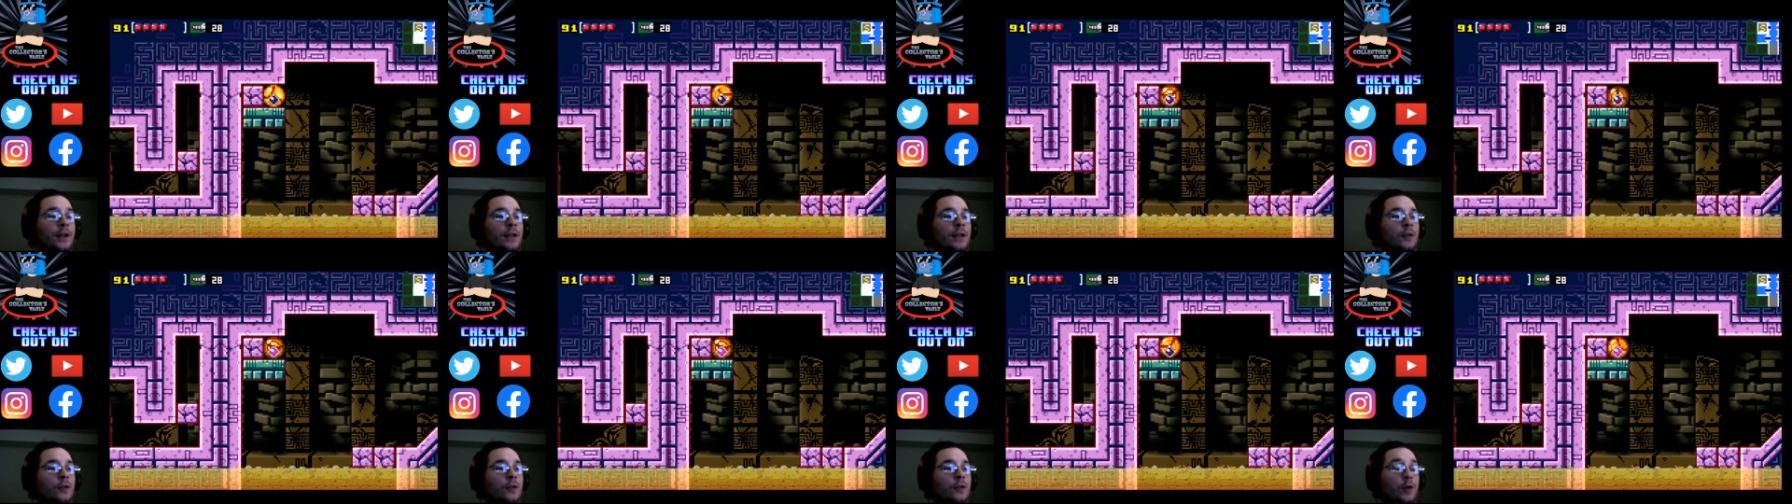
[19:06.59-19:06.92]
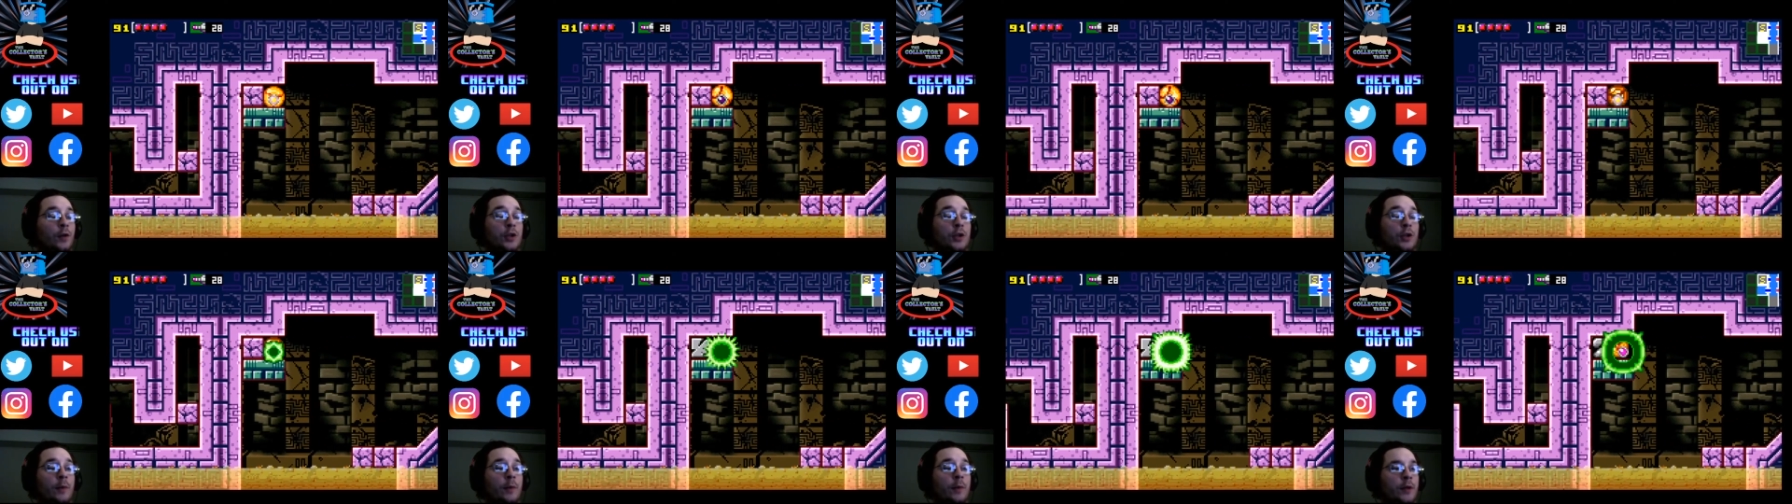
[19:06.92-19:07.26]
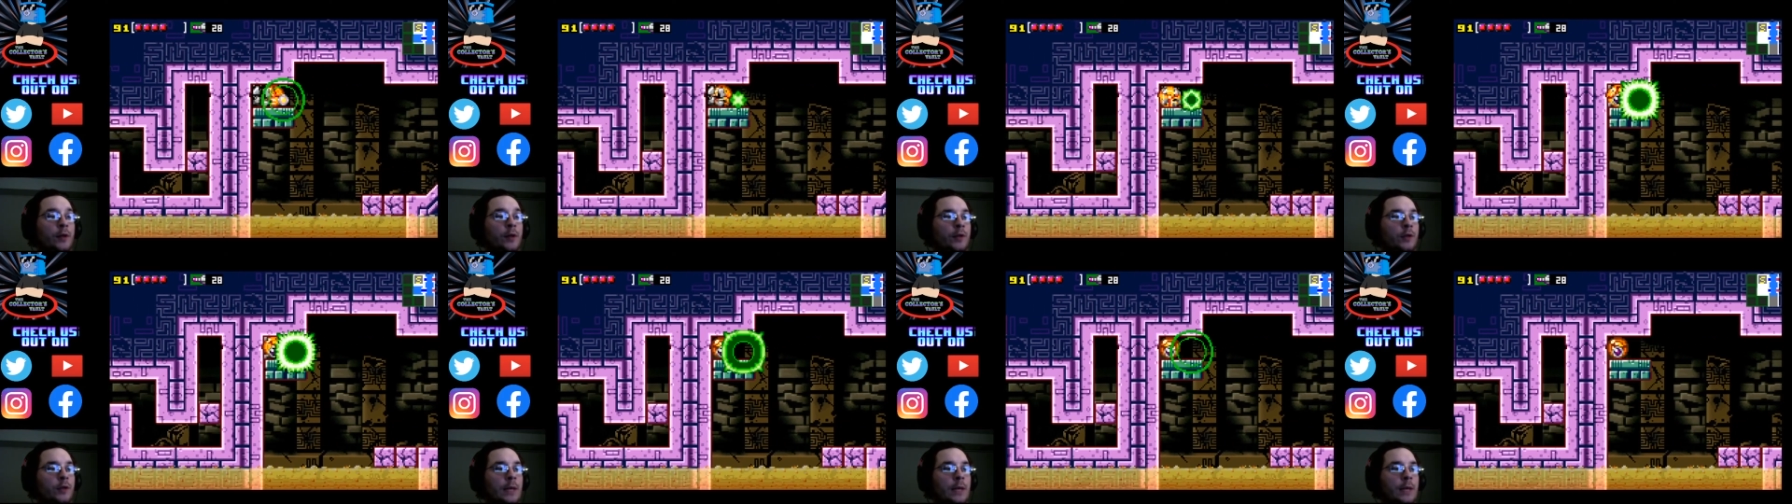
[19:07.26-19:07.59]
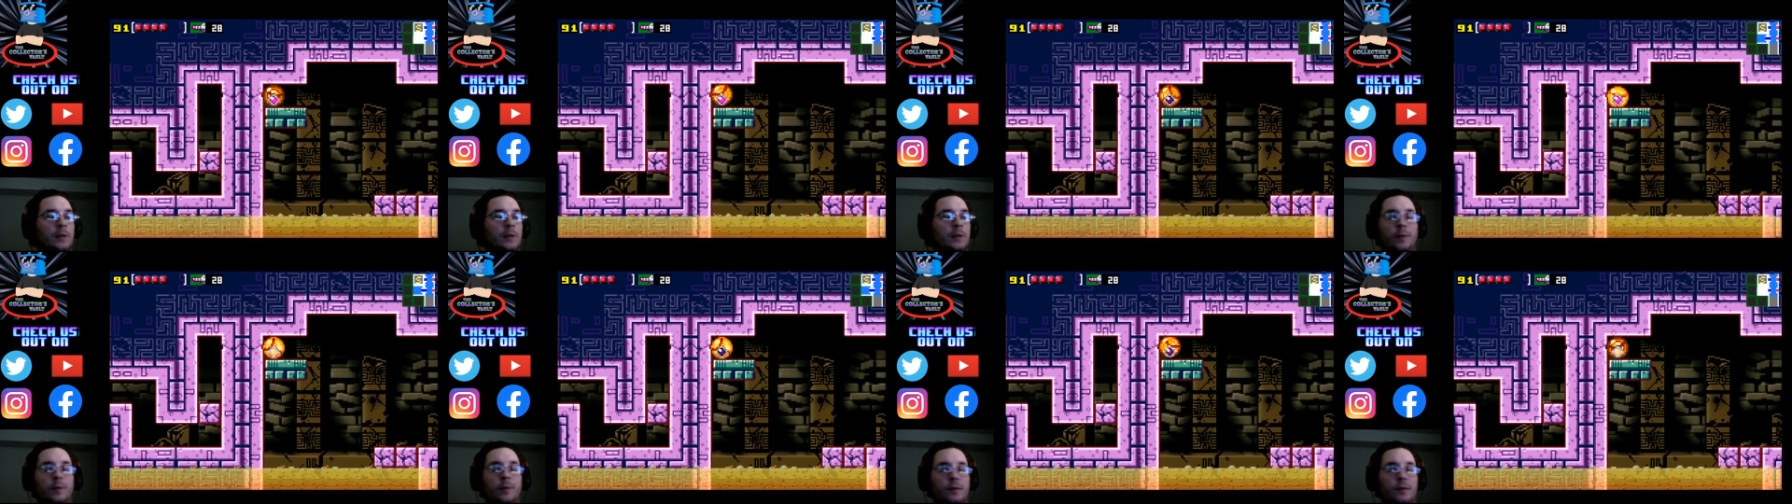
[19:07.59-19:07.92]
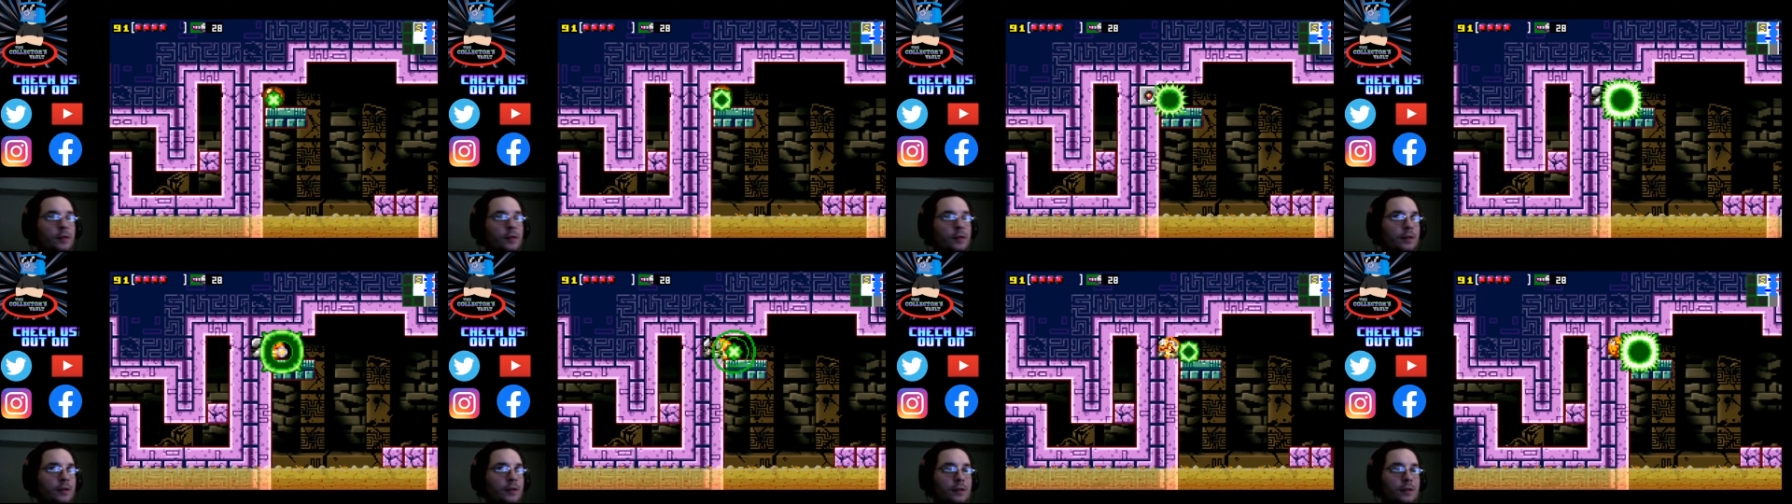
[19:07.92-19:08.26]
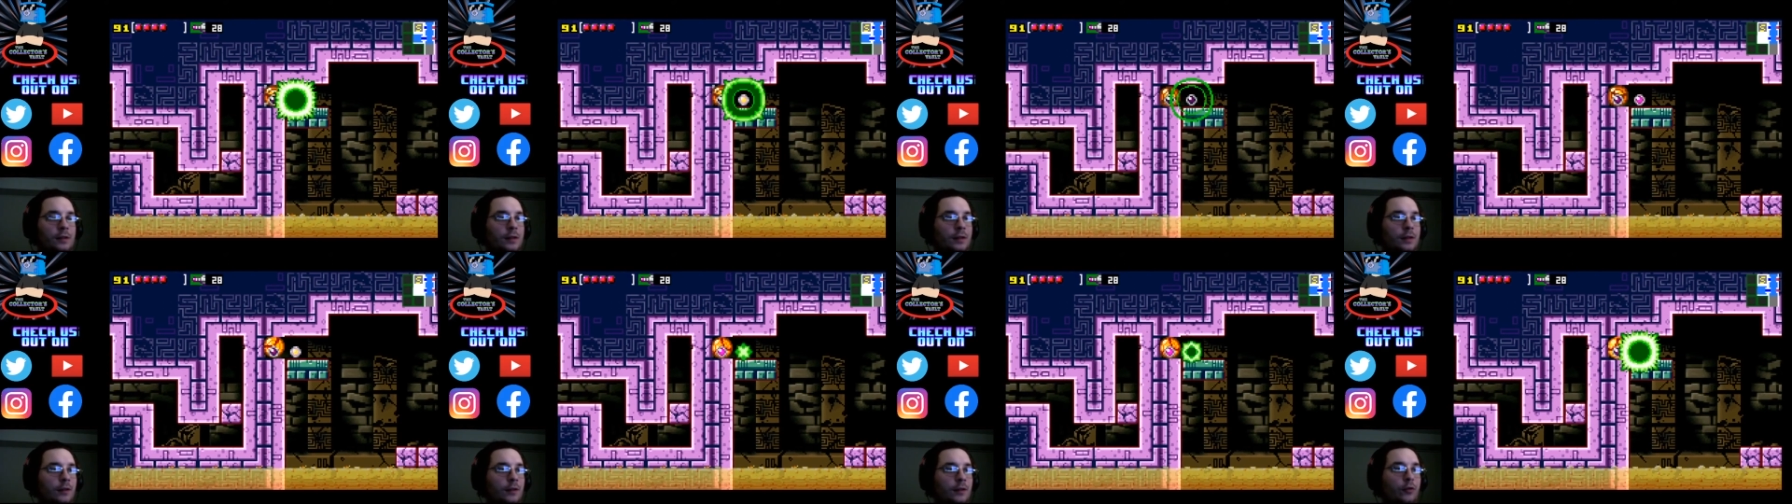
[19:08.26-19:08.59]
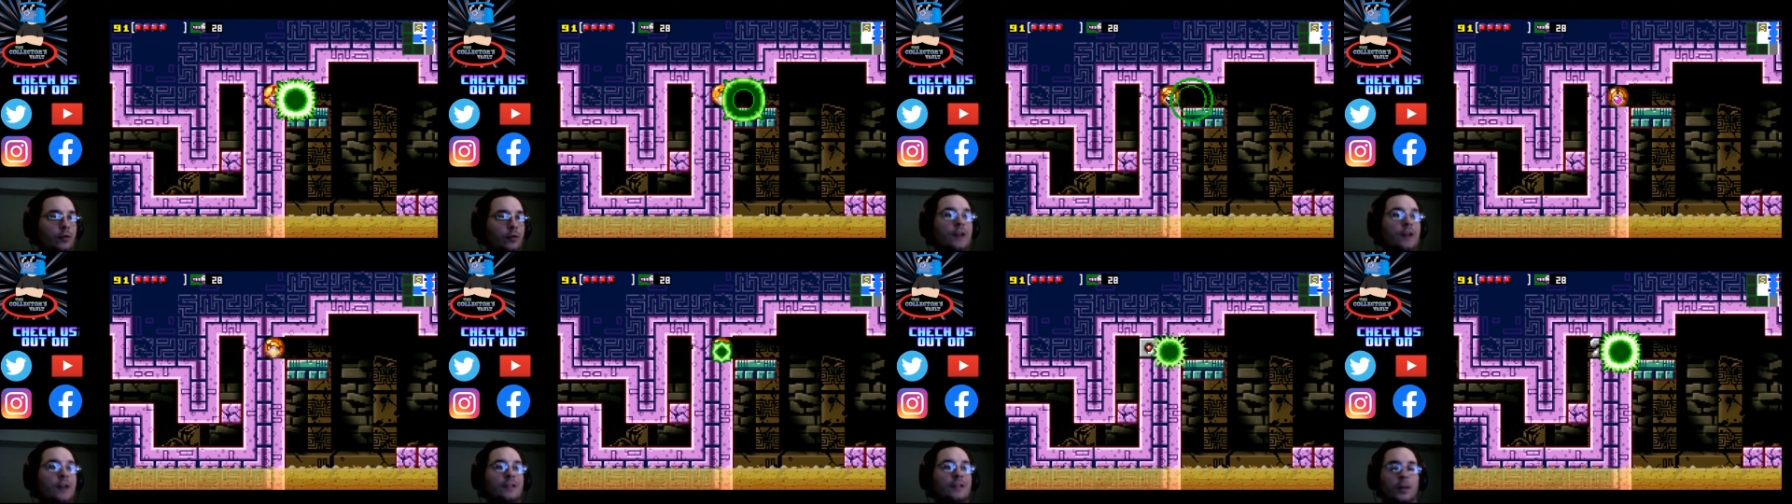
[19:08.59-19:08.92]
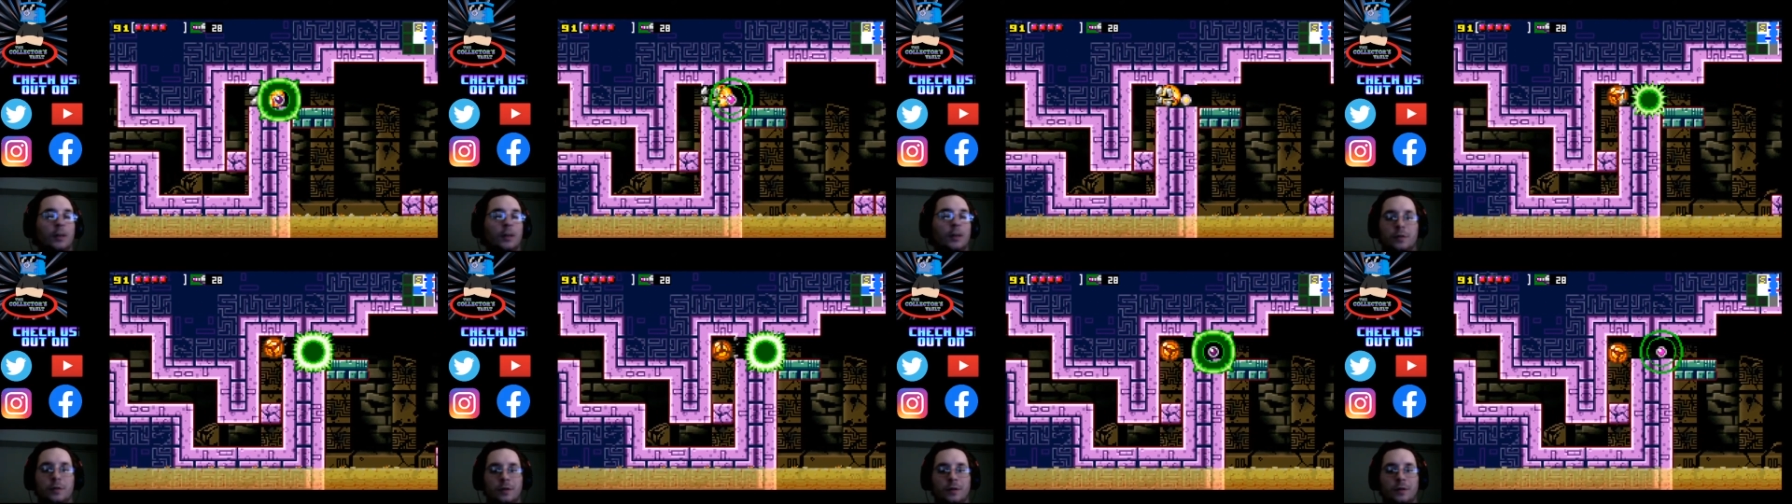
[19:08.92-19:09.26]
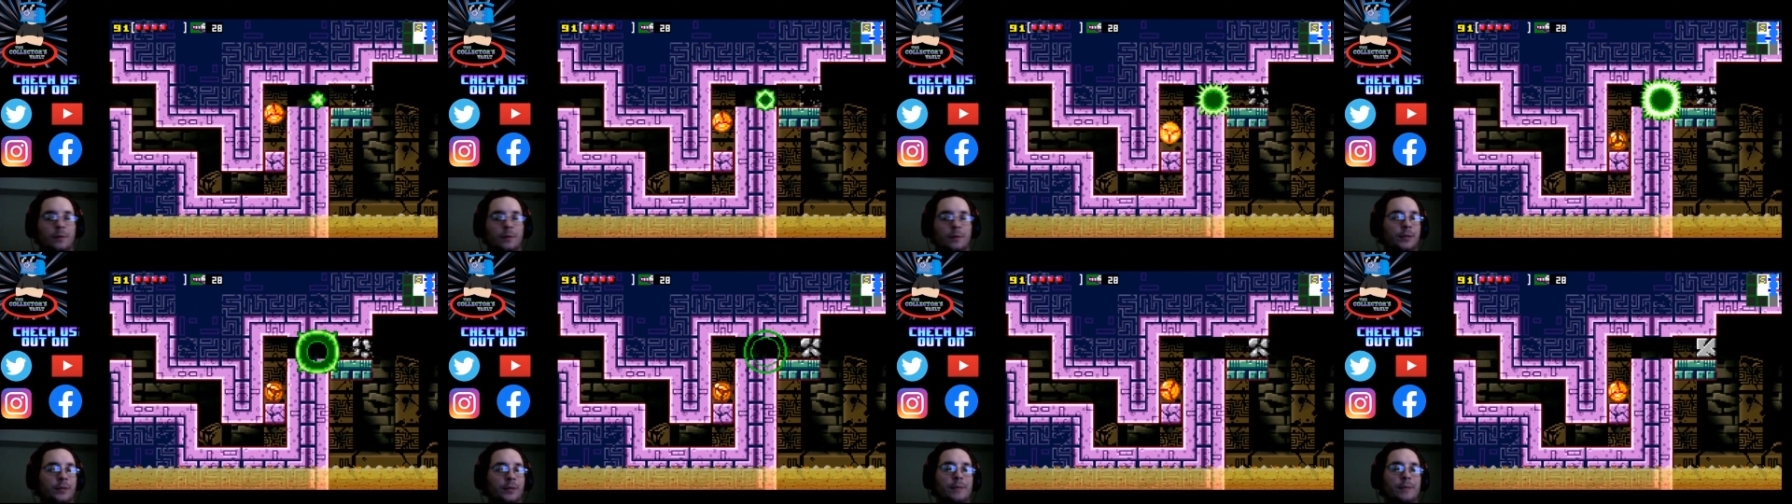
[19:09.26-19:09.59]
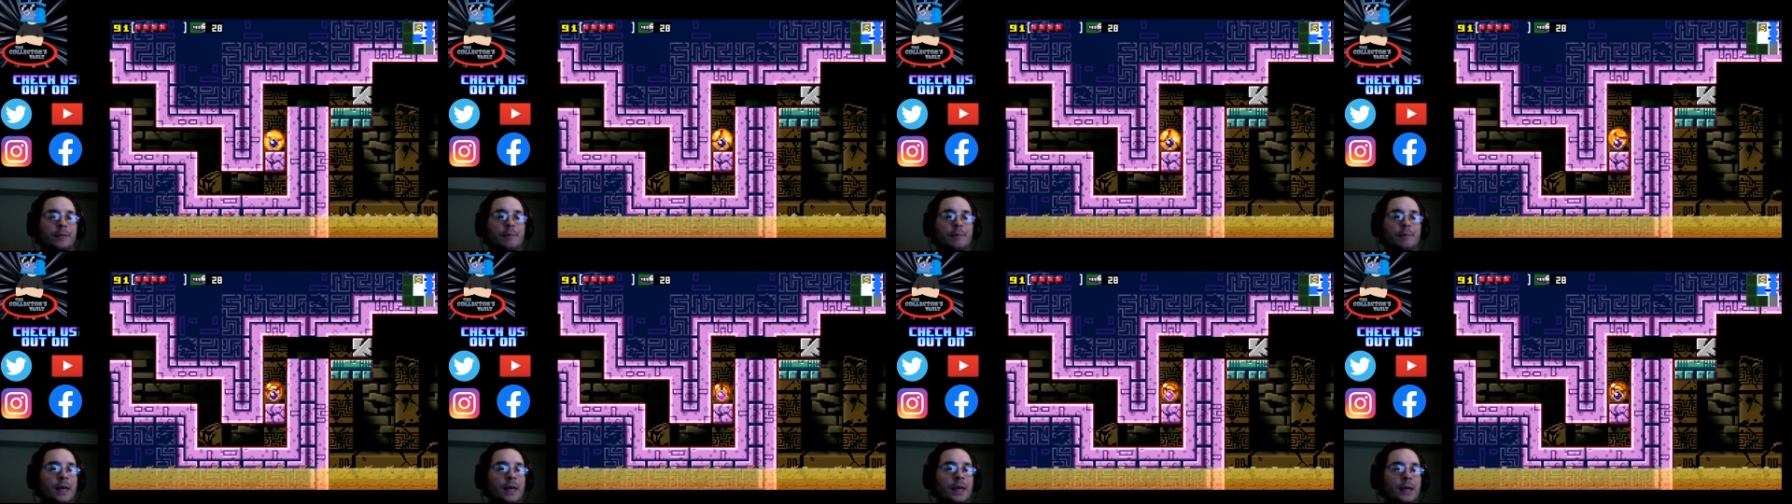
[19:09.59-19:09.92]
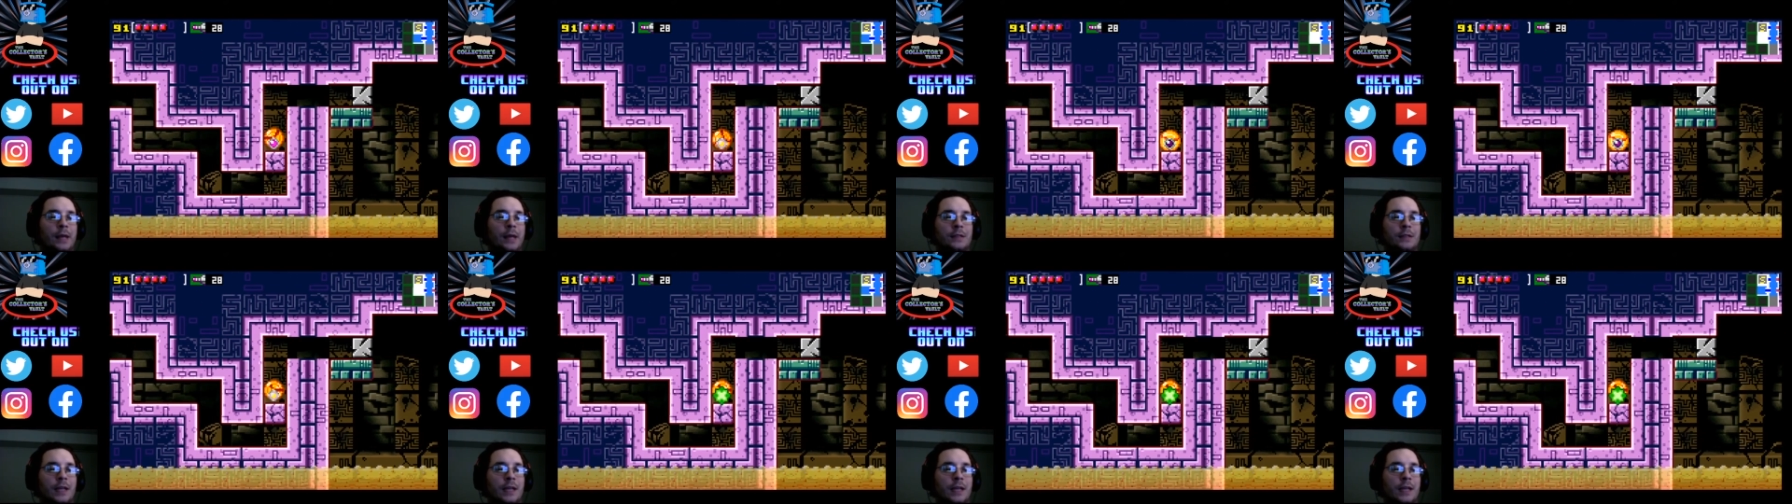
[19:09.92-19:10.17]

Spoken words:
in the original Metroid game, this place was the Kraid's Lair was a complete maze,